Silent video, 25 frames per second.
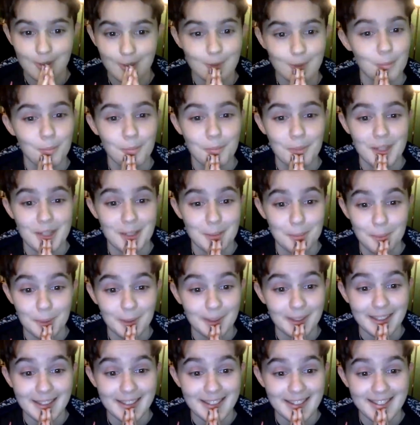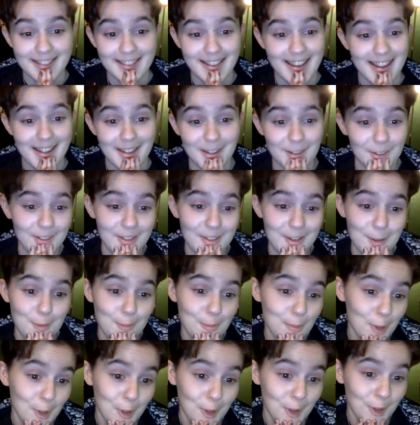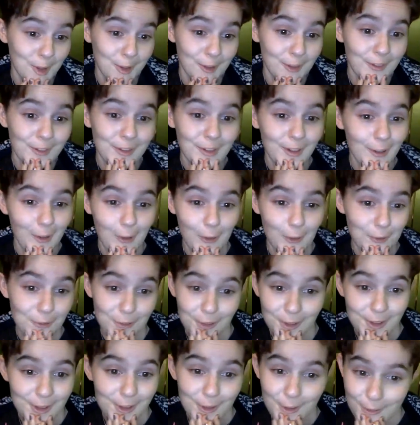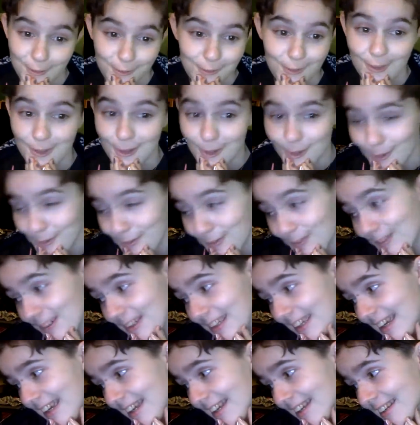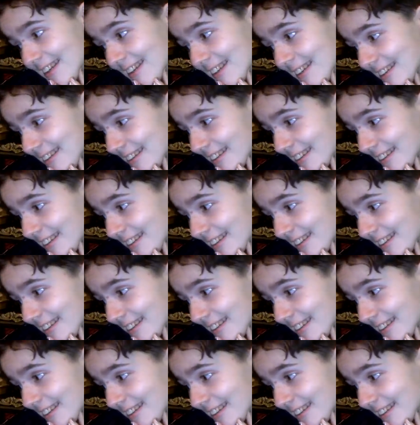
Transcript: manipulating Daniel into murder over and over and over again.